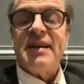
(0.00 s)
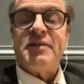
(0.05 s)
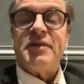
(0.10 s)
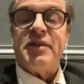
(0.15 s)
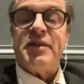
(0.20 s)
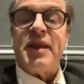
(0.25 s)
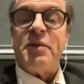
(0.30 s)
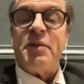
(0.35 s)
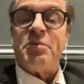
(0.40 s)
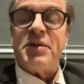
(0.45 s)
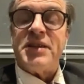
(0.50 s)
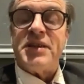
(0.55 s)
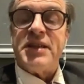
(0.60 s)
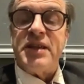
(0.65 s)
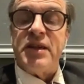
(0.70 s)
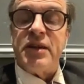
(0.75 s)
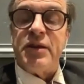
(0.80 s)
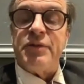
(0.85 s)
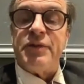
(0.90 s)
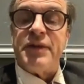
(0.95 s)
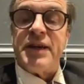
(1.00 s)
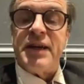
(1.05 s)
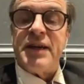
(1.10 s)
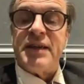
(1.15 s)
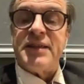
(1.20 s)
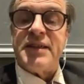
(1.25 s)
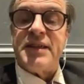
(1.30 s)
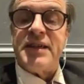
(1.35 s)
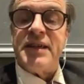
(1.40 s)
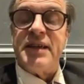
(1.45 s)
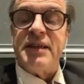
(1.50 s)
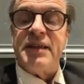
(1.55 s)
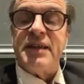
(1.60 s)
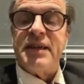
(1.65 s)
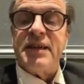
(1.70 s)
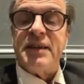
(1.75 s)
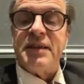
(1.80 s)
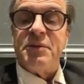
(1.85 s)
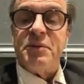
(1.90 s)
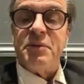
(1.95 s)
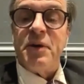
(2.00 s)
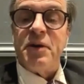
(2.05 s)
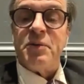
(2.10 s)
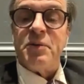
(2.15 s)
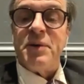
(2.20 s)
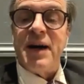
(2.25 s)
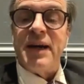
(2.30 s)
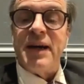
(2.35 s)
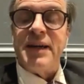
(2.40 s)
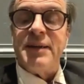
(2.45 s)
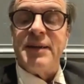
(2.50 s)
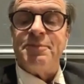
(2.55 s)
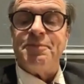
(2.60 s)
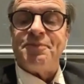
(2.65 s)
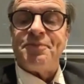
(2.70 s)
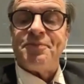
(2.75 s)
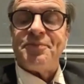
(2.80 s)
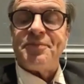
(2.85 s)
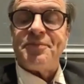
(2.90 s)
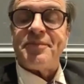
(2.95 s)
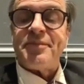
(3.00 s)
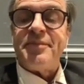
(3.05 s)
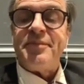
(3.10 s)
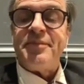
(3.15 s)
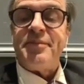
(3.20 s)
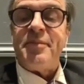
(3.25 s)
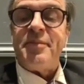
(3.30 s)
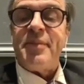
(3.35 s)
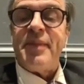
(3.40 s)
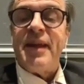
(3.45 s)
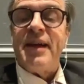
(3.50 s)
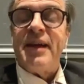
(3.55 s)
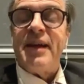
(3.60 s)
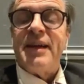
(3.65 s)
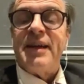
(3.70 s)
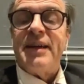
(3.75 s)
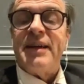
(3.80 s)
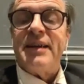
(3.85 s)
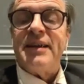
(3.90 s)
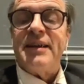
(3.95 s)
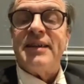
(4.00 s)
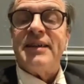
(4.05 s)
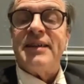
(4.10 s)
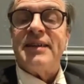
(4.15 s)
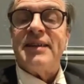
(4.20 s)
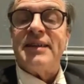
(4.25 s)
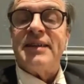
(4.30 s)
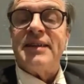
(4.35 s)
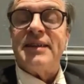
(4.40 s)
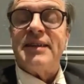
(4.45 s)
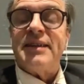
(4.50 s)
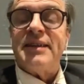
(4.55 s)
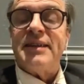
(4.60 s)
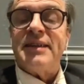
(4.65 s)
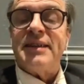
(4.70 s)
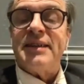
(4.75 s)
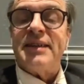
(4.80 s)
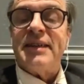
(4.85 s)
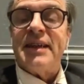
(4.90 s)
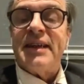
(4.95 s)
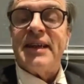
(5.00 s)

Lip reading: So that president of Cartier Worldwide, and